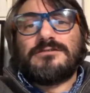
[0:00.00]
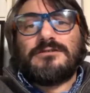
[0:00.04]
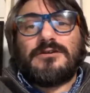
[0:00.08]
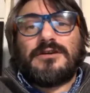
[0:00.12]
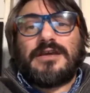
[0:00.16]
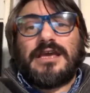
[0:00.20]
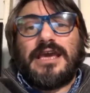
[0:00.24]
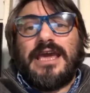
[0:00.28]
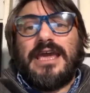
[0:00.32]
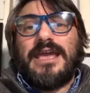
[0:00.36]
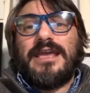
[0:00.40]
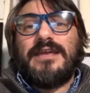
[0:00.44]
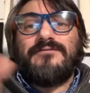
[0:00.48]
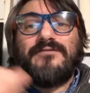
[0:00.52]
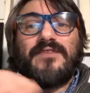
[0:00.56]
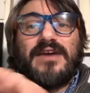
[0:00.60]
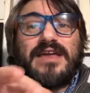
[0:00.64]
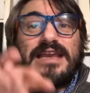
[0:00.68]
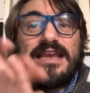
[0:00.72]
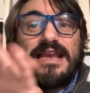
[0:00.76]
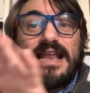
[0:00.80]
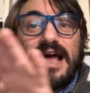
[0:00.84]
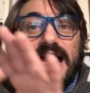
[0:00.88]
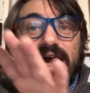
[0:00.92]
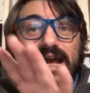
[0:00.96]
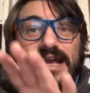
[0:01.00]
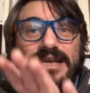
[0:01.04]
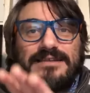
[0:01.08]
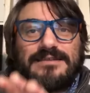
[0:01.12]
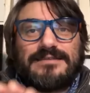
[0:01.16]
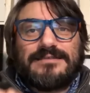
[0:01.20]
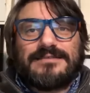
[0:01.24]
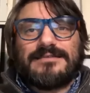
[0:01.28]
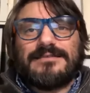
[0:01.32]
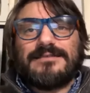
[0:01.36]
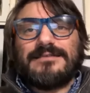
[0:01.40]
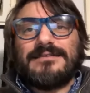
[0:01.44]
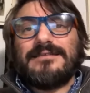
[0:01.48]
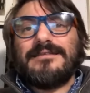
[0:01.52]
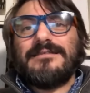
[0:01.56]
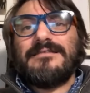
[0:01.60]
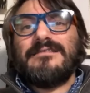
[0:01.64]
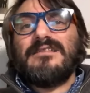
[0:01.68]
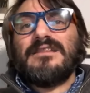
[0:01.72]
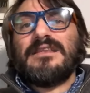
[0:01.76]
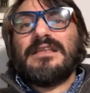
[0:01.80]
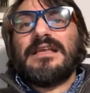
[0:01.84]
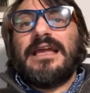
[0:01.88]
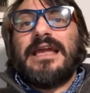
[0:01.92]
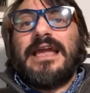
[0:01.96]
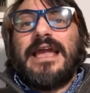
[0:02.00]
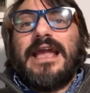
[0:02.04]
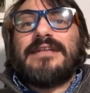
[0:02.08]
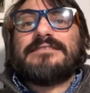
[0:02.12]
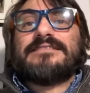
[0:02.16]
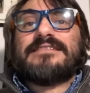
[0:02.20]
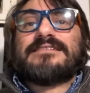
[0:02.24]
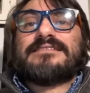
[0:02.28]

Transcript: okay, very light, and